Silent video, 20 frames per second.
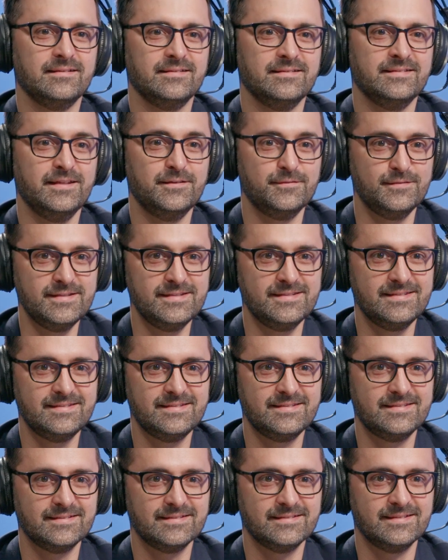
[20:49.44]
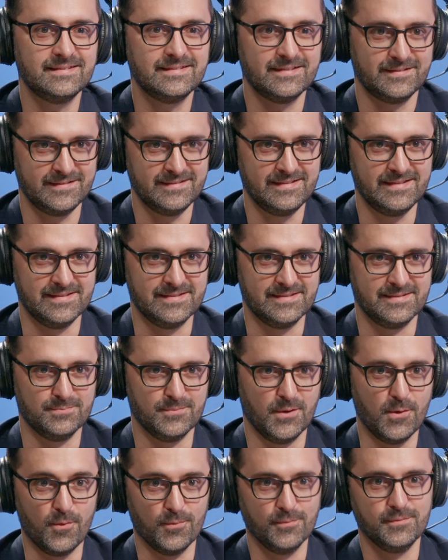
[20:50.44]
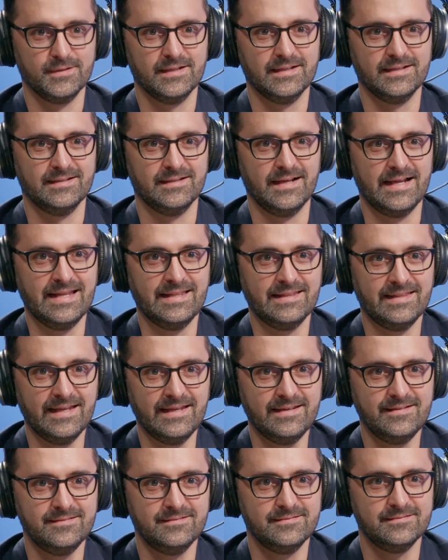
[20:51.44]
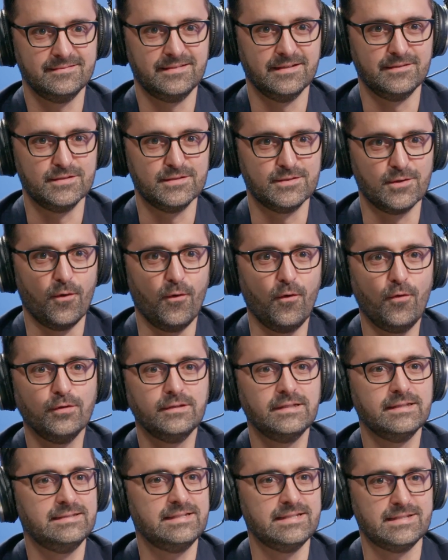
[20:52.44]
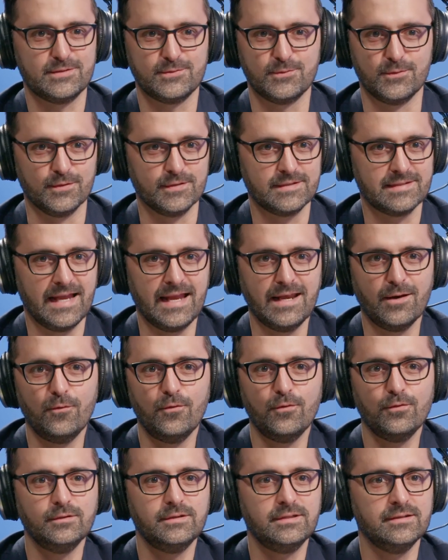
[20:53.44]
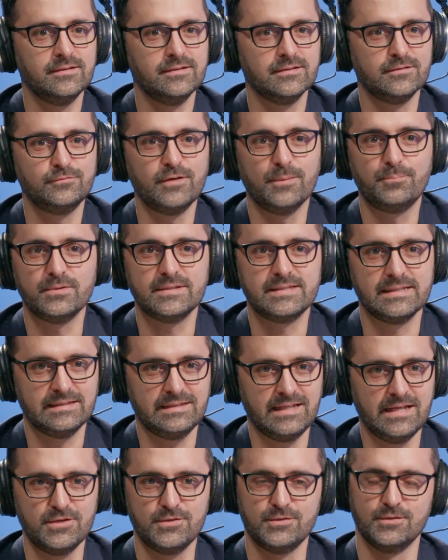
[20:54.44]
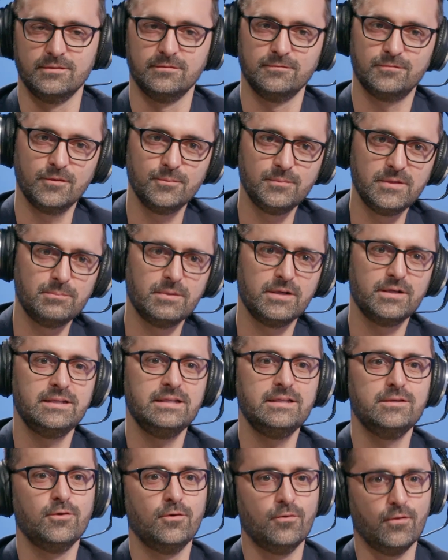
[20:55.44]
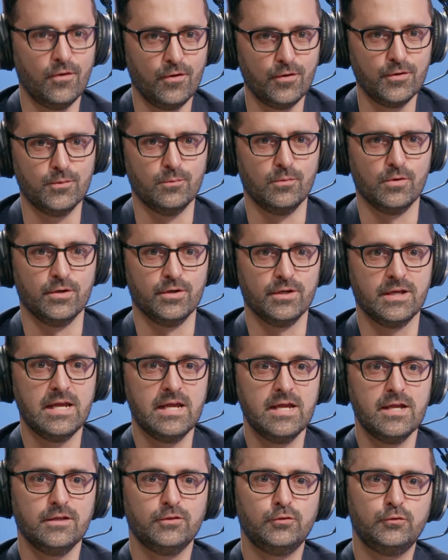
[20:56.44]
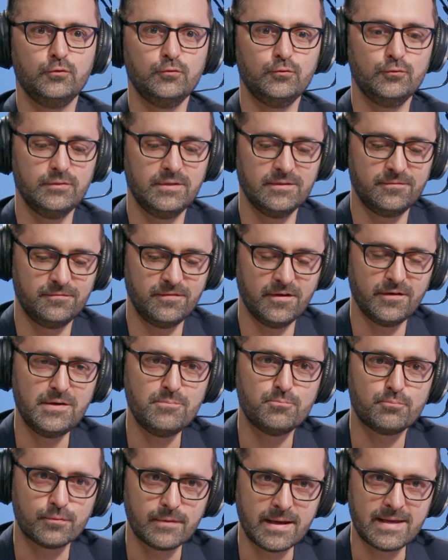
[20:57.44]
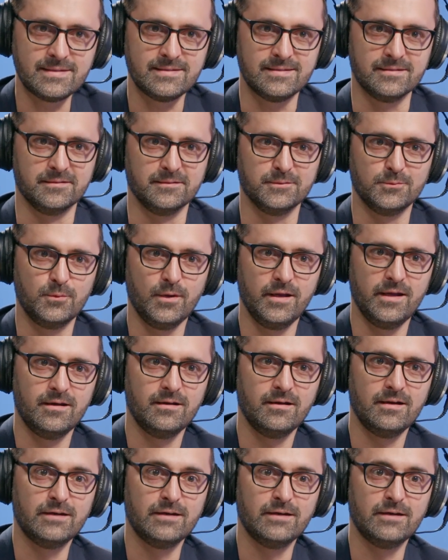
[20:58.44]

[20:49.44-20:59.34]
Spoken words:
There is the Tarantismo, and then there is all the discourse and all the representation from the Martino onward to the very present, where